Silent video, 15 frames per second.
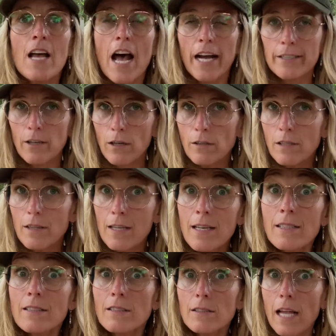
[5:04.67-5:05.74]
And all the
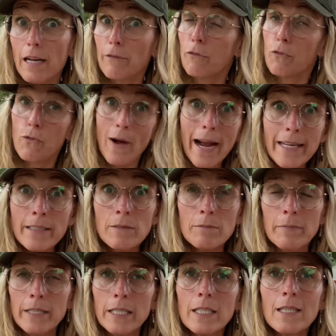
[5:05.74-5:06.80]
things that frightened
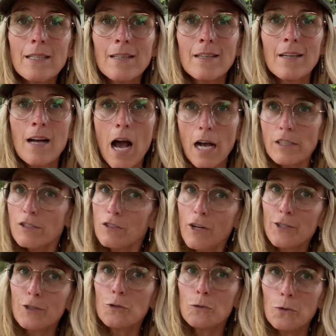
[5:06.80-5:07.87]
me, I
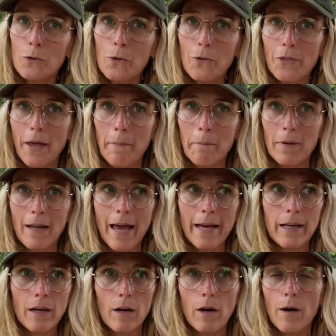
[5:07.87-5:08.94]
started to Google them.
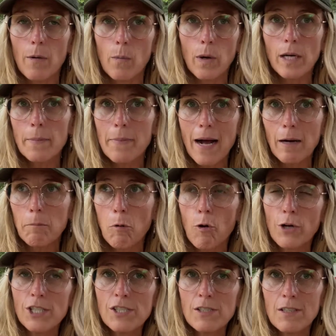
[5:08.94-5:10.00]
Like, what about
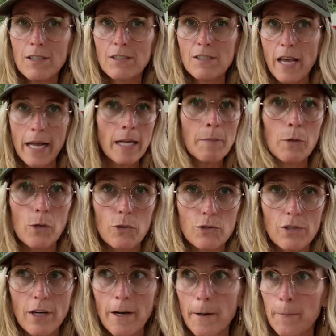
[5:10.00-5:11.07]
poisonous
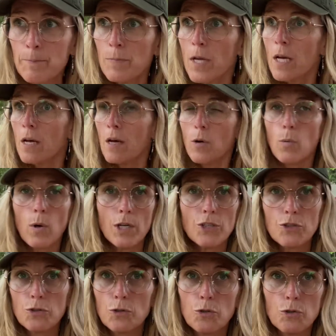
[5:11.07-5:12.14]
animals? What
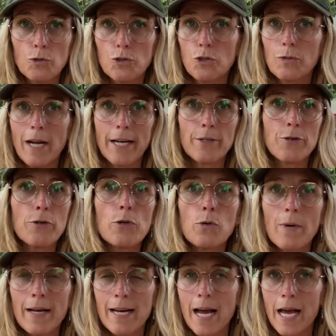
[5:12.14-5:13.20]
should I do
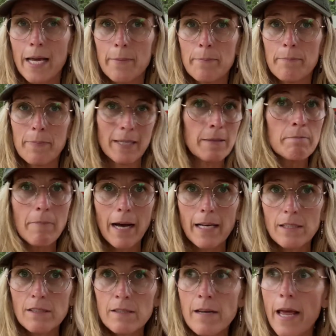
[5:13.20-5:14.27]
when I'm bitten by
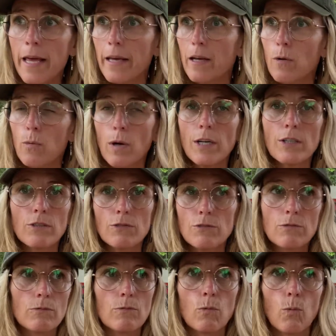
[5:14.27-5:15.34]
a snake?
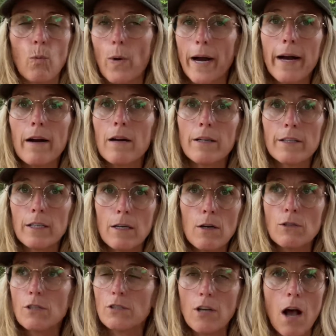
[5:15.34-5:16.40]
Where are the
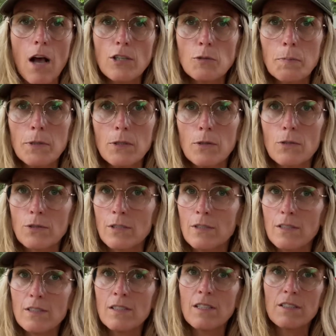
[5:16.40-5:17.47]
closest hospitals in
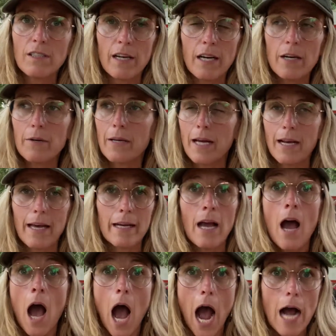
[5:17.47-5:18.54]
this area? Like,
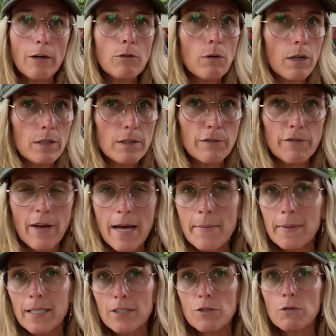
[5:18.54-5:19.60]
how do other
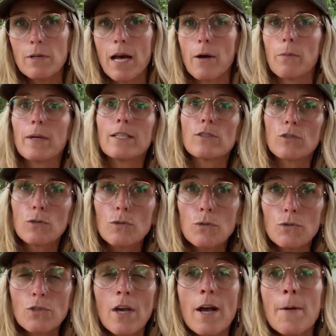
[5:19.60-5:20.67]
families do that with
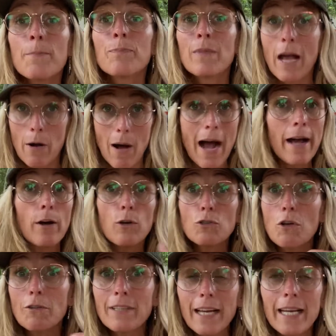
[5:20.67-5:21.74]
schools? Now, I
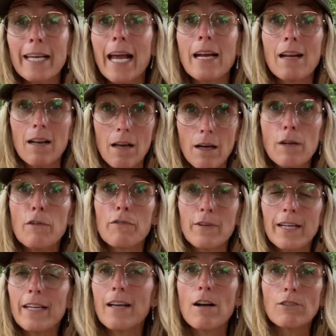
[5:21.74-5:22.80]
also dedicate a lot of
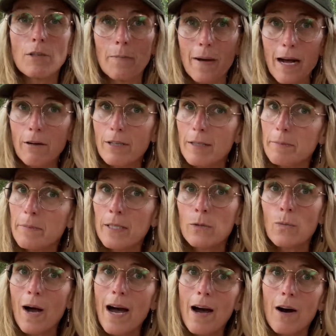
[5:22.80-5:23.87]
videos about it,
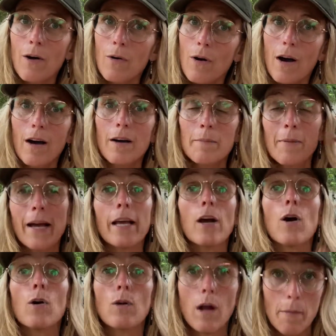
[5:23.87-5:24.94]
meanwhile,
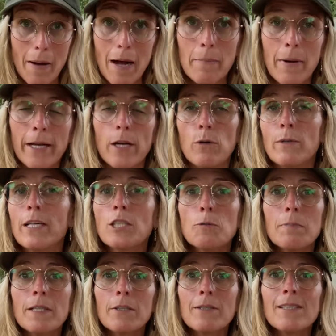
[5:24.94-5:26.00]
about my own
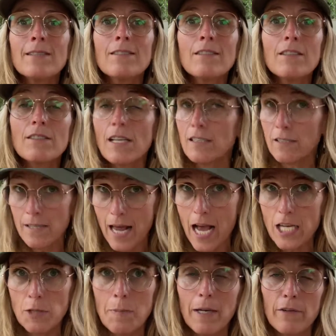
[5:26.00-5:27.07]
experiences as an
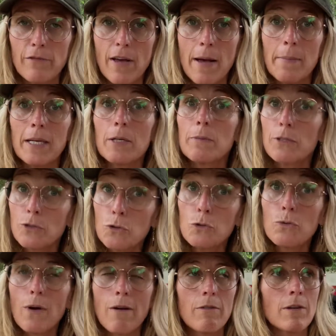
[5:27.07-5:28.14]
expat family with 2
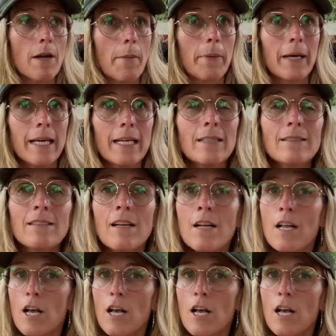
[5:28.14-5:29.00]
grown-up kids.